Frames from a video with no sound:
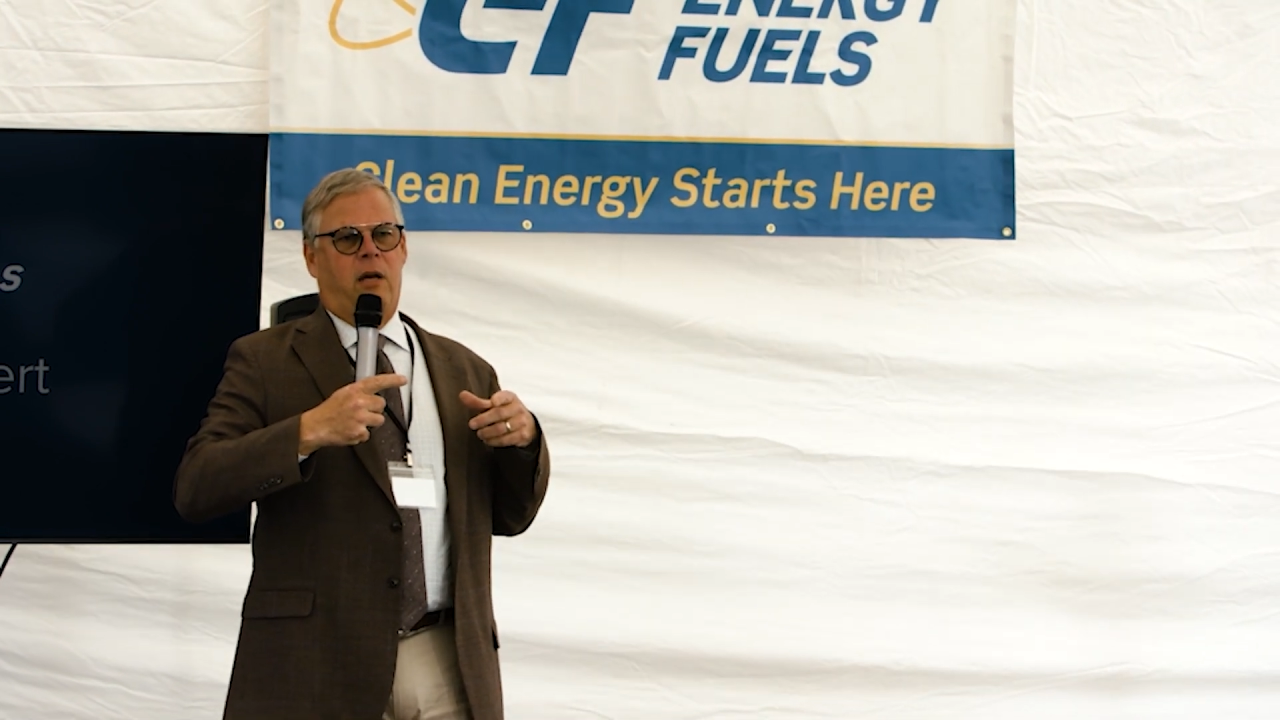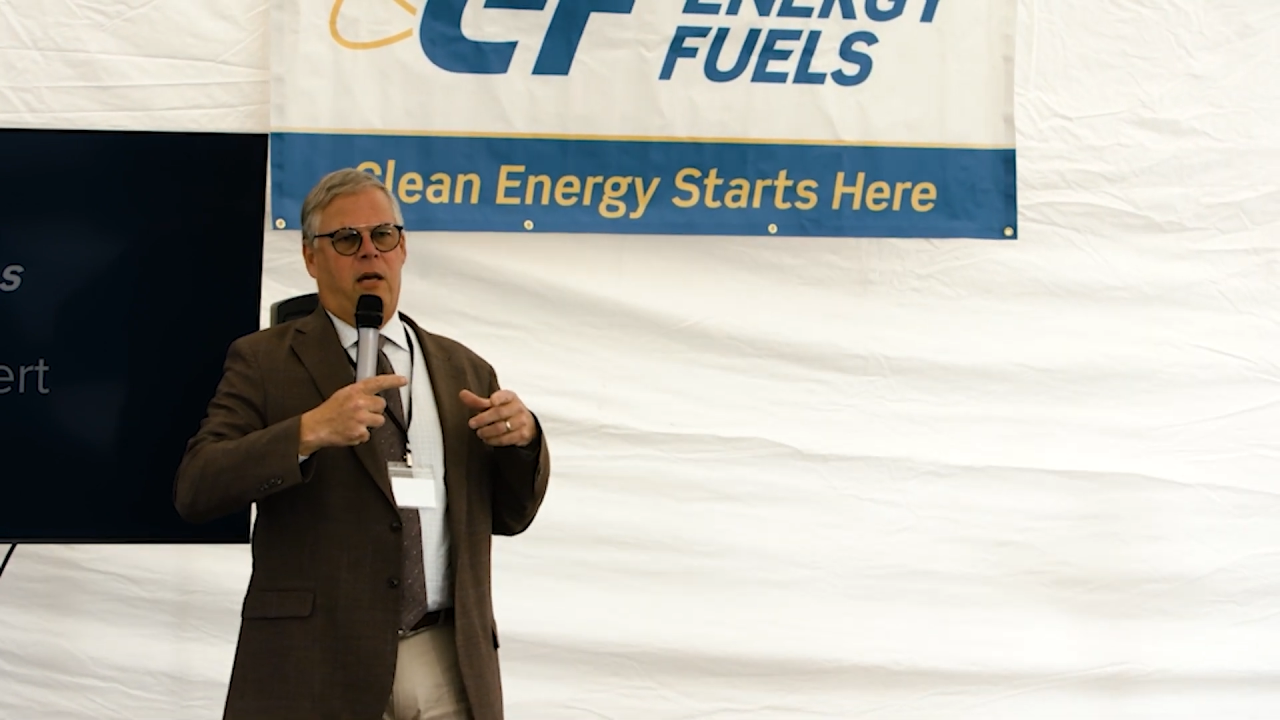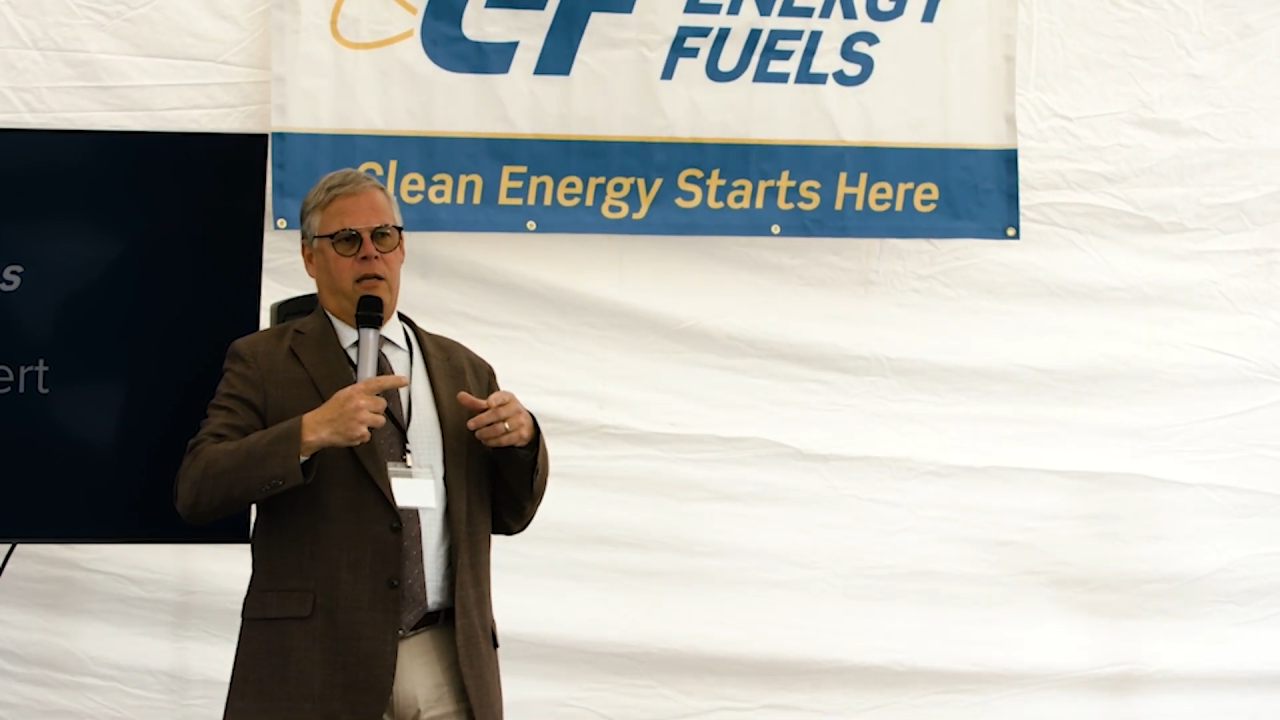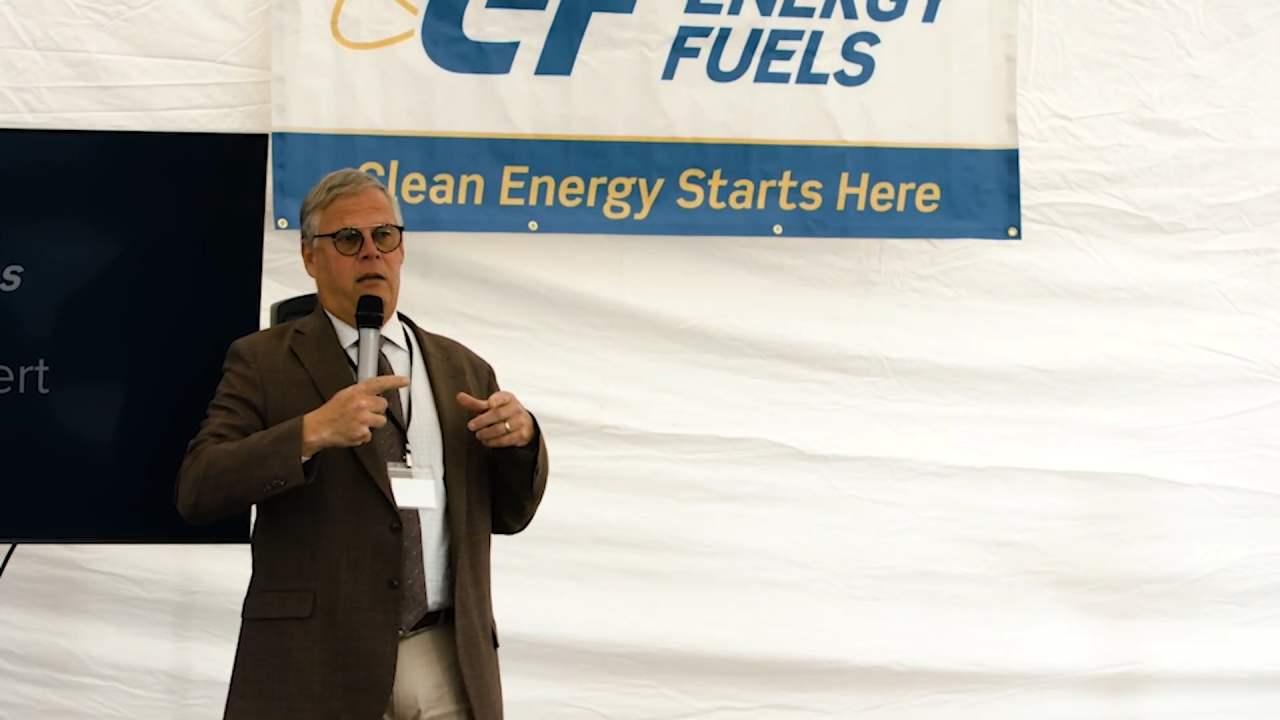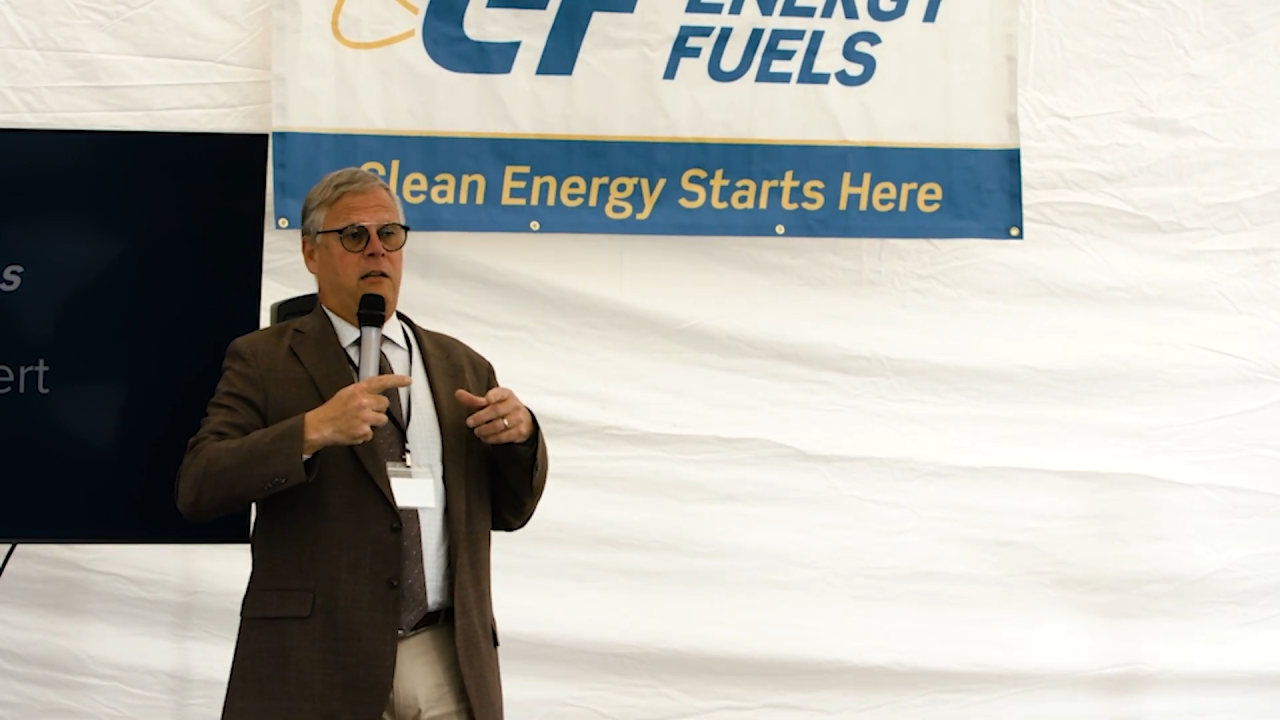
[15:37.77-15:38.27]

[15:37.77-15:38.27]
by